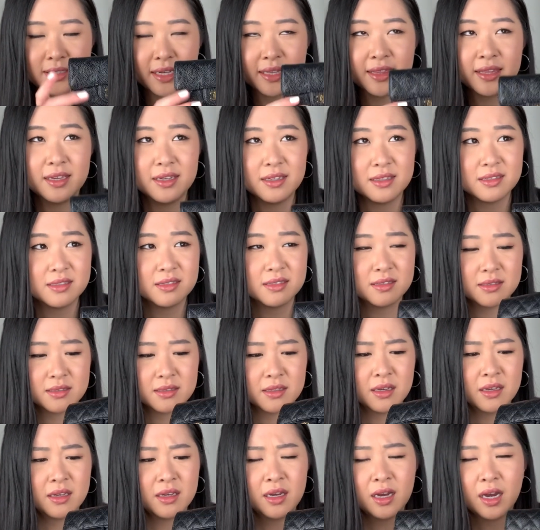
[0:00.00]
I think it's
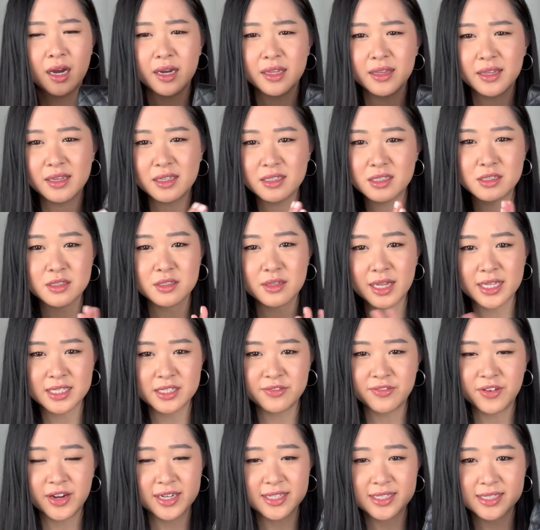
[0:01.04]
just
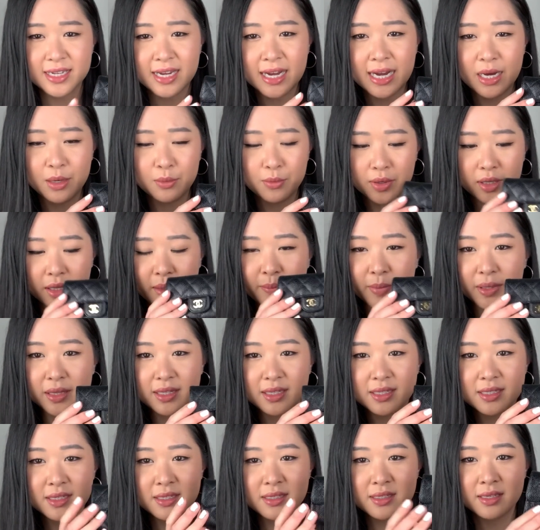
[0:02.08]
classified as a card wallet, but
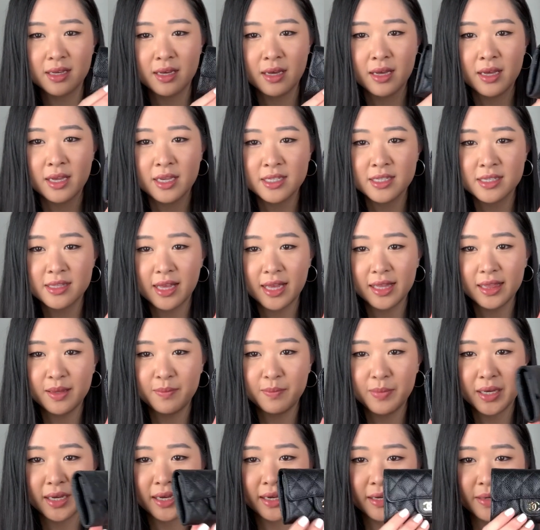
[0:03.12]
this is slightly
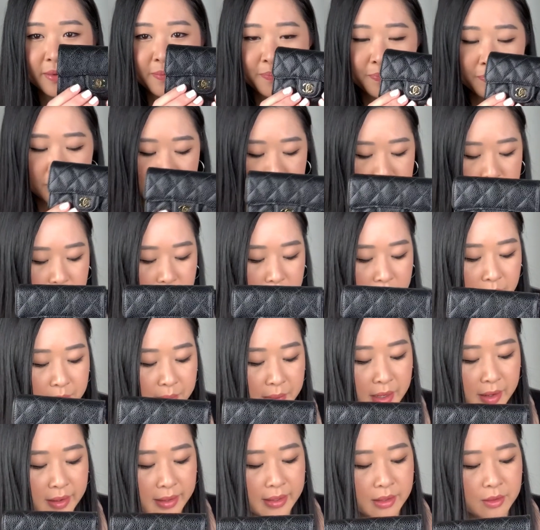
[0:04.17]
bigger. So
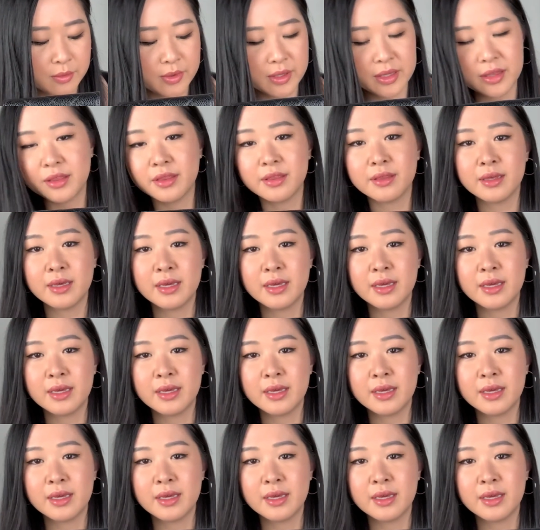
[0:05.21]
comparing it with